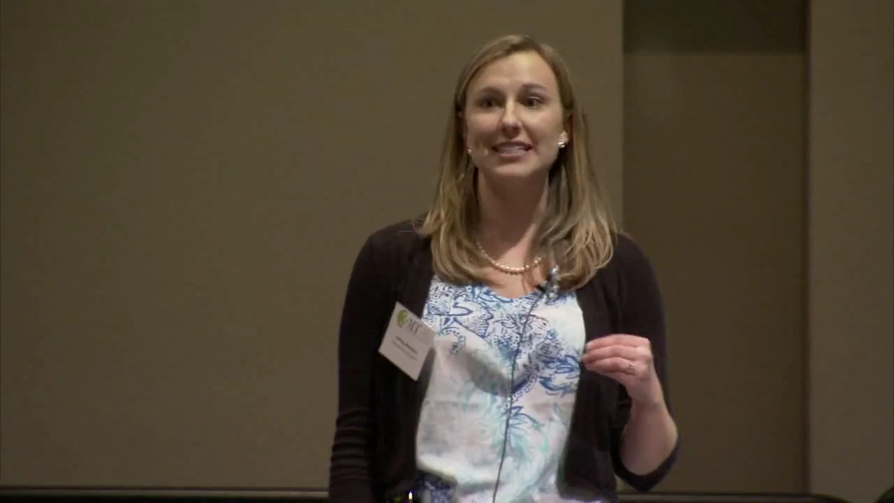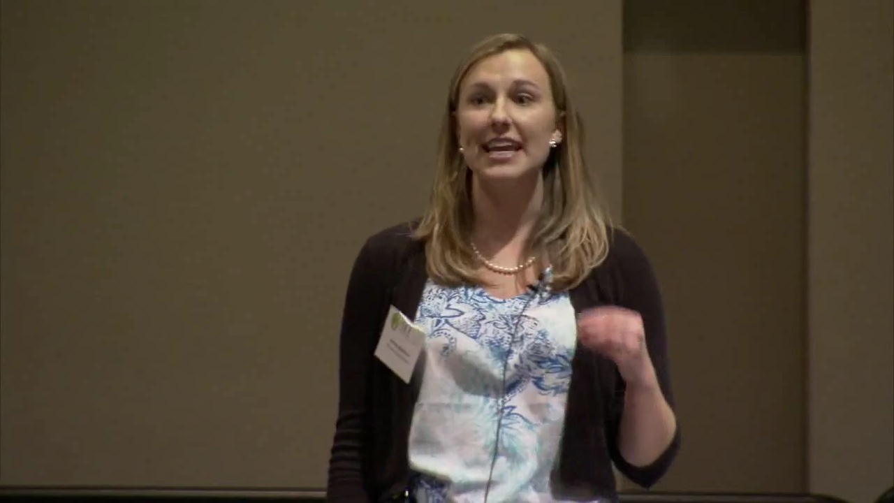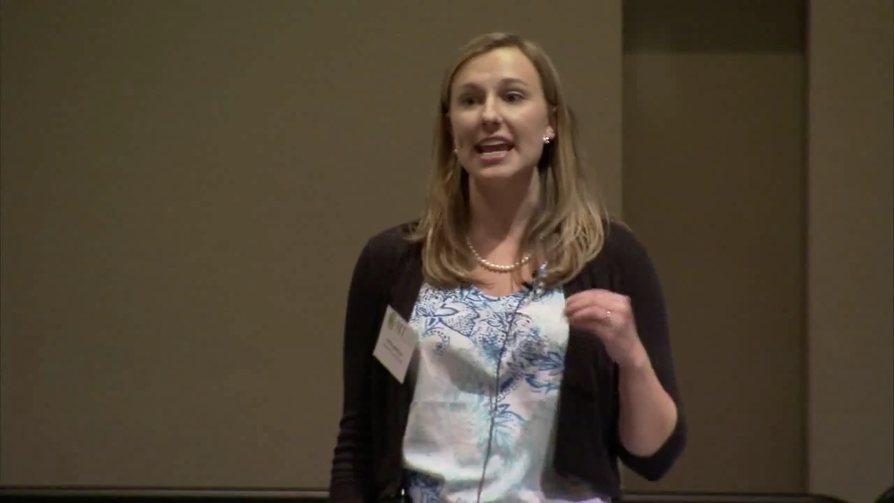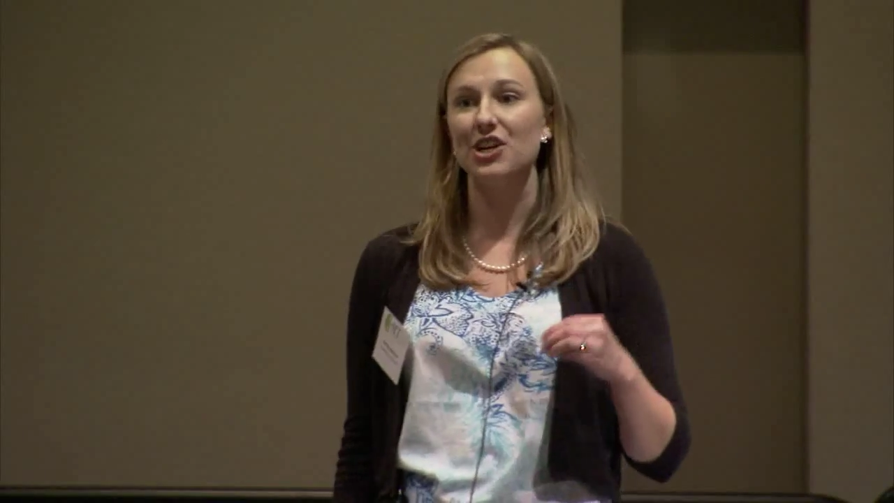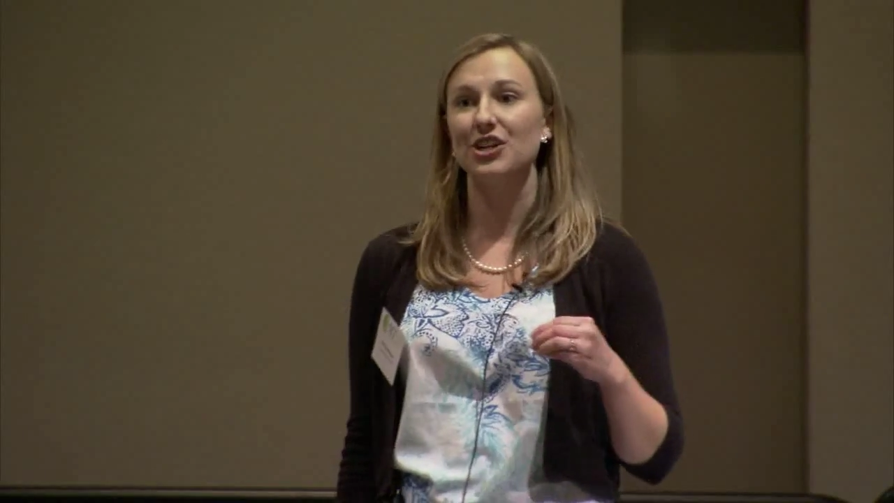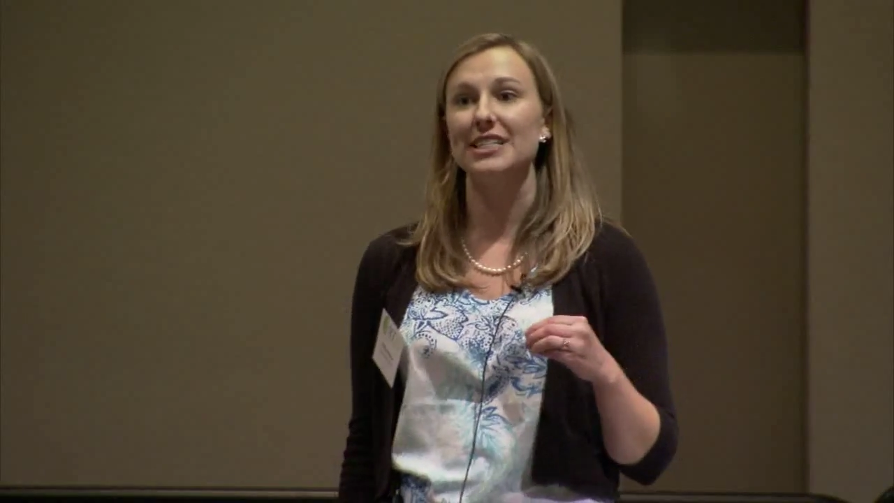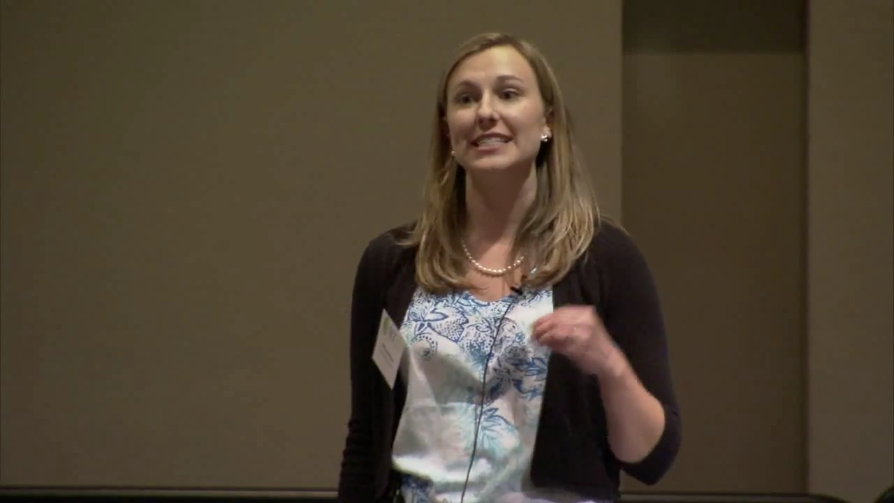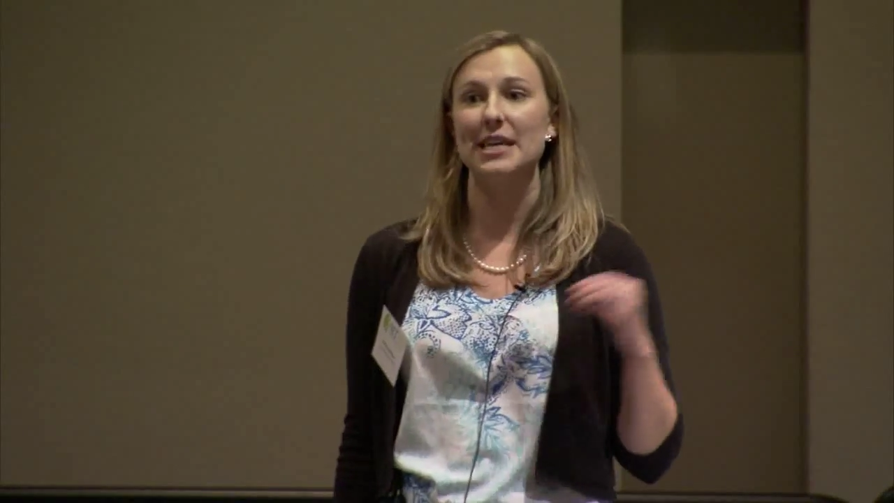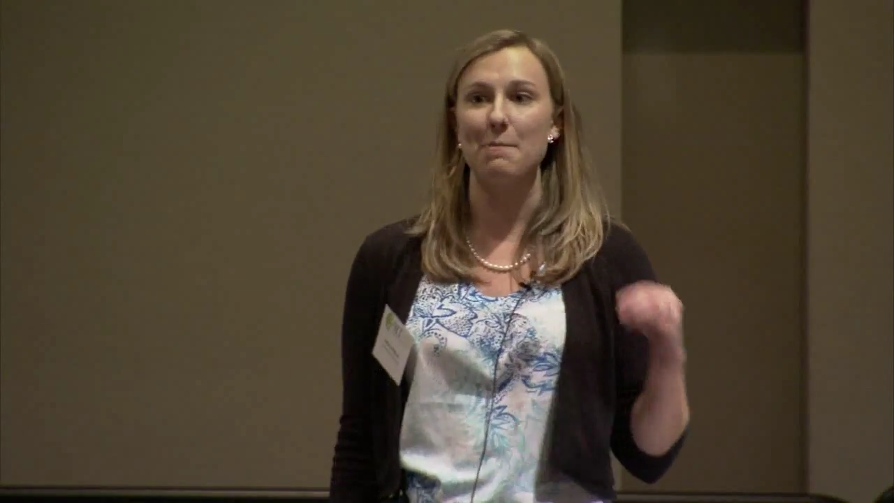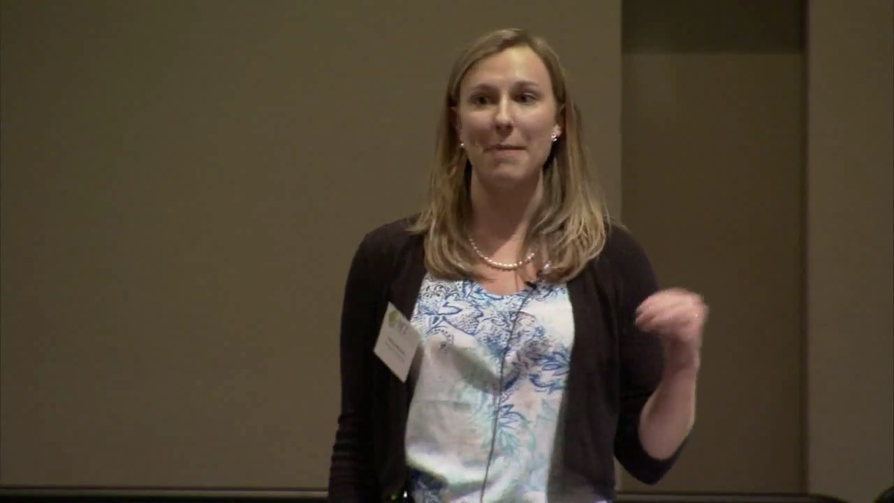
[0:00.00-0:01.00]
to increase
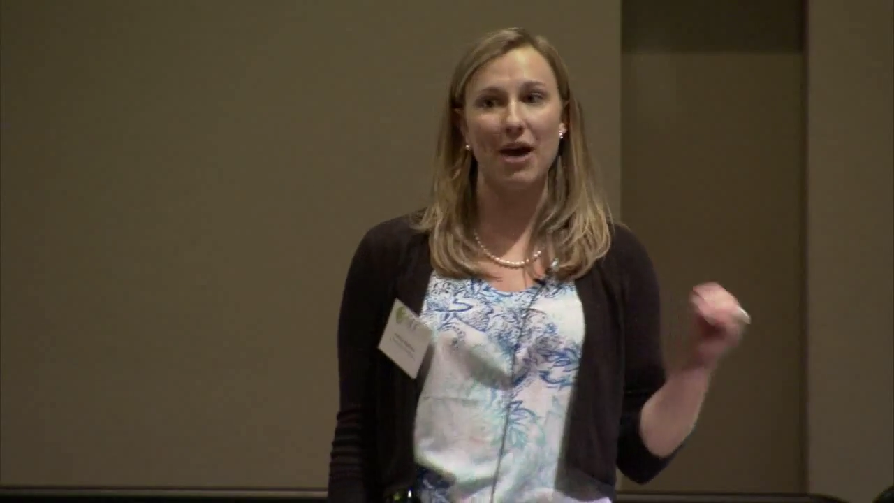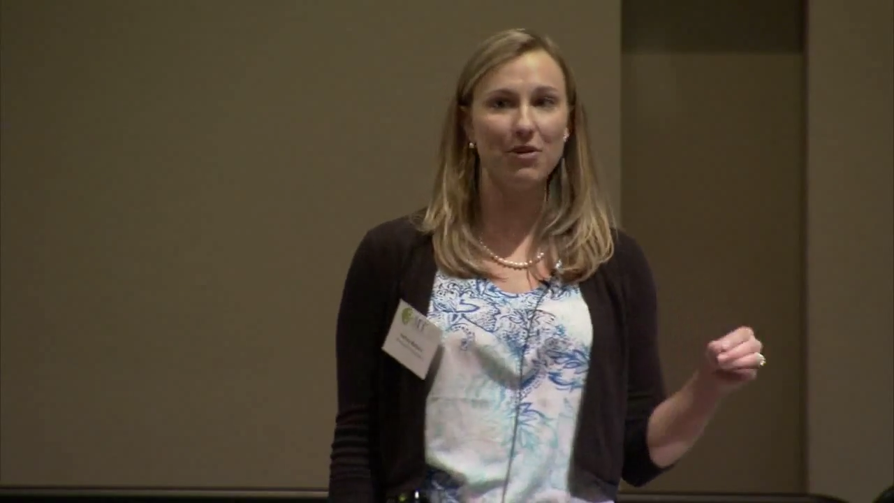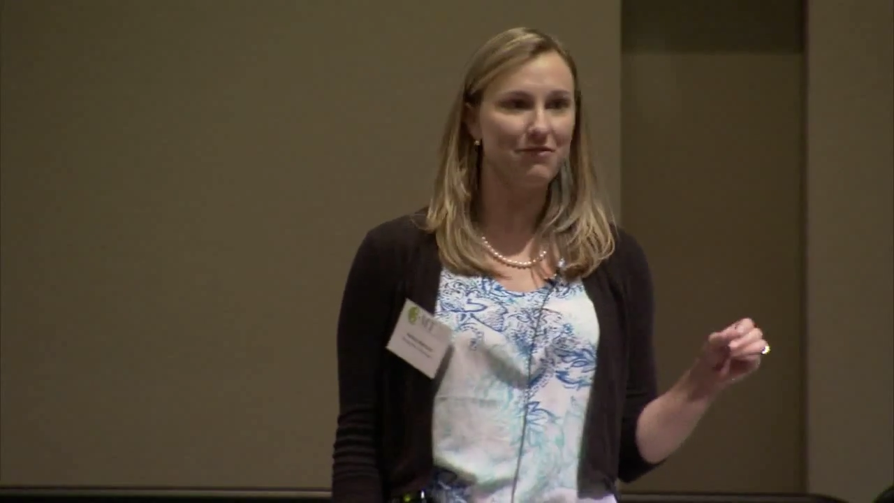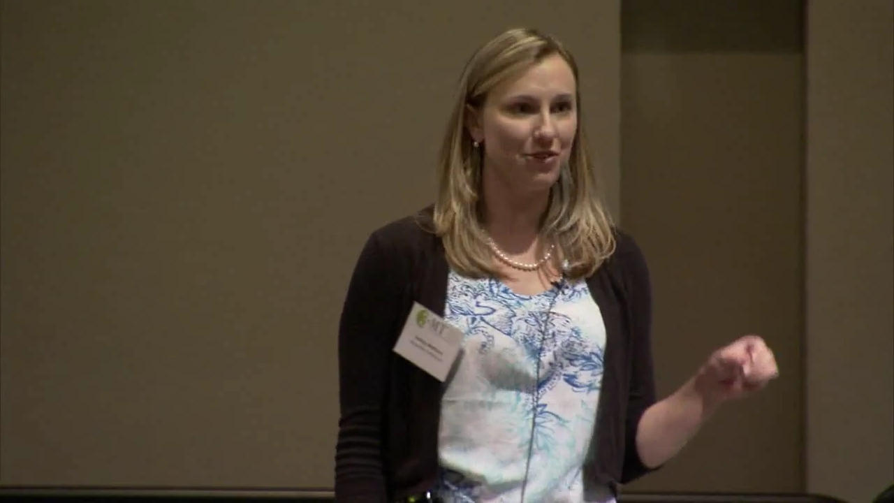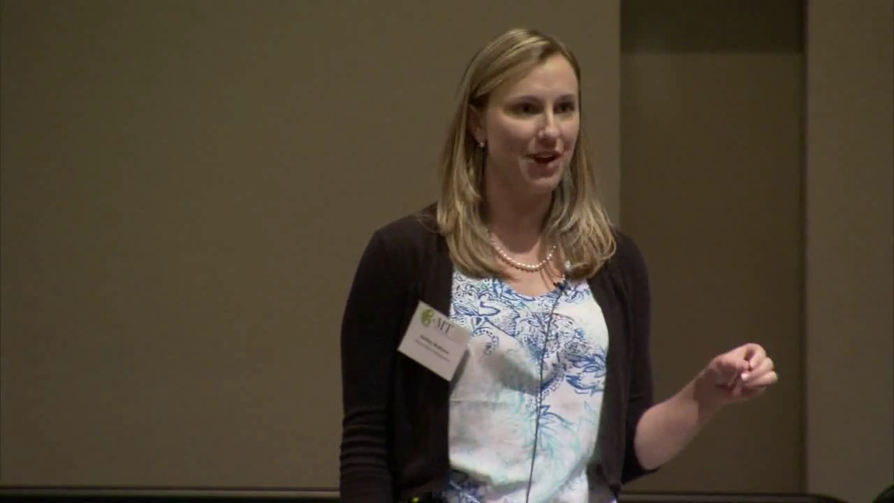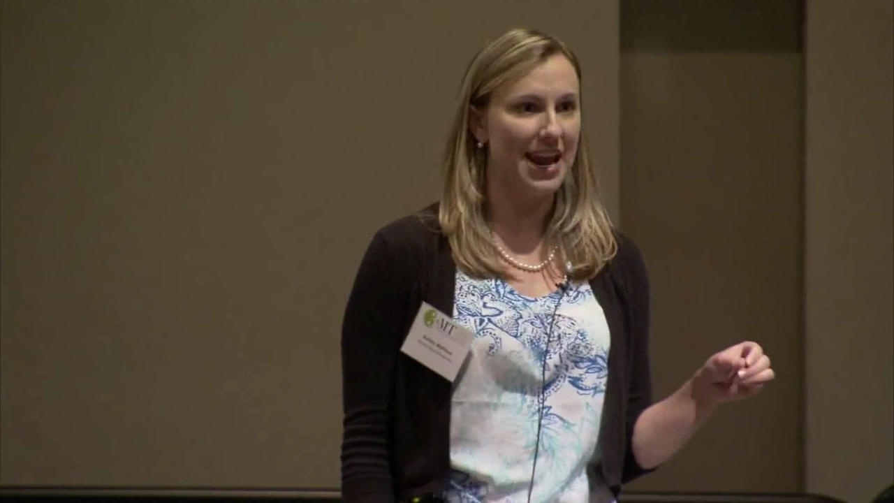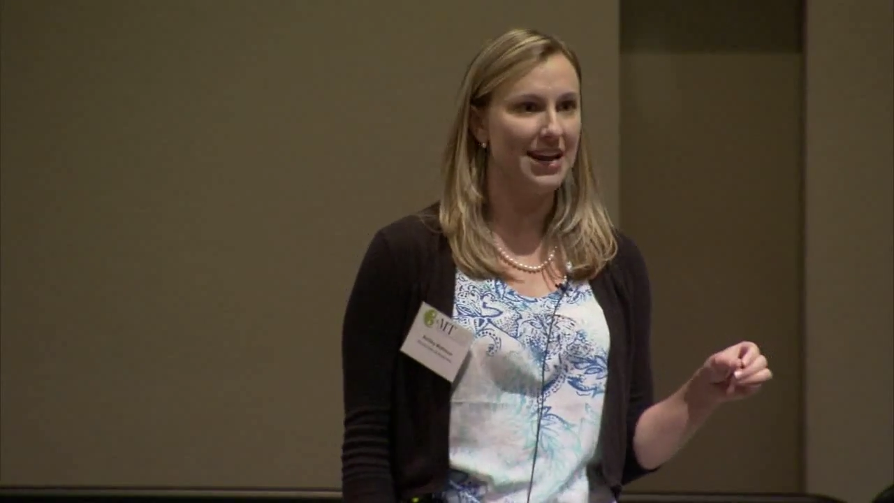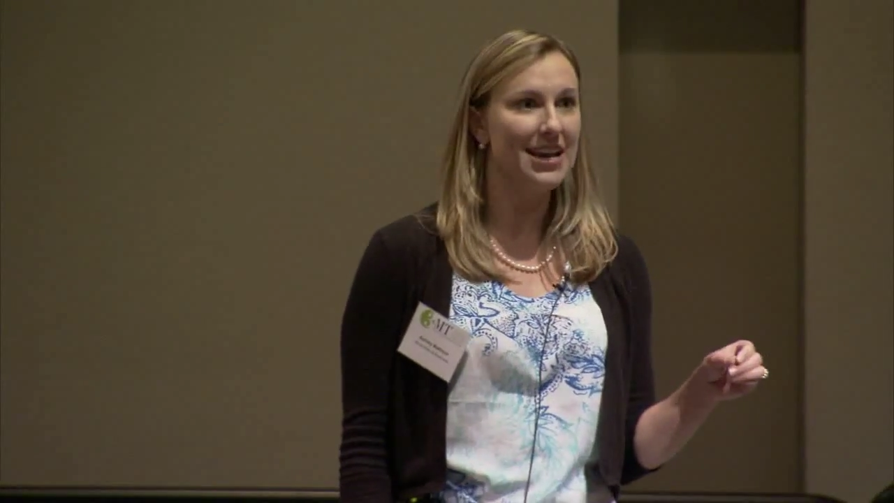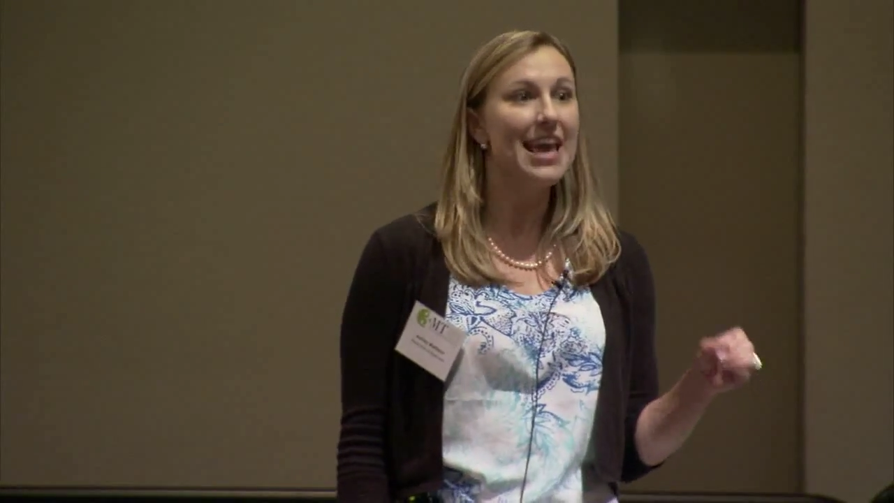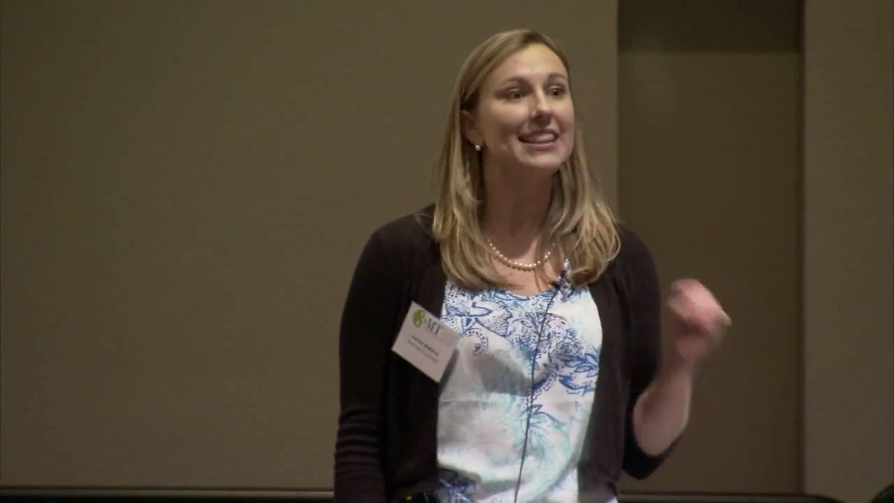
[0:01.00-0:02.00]
the amount of grain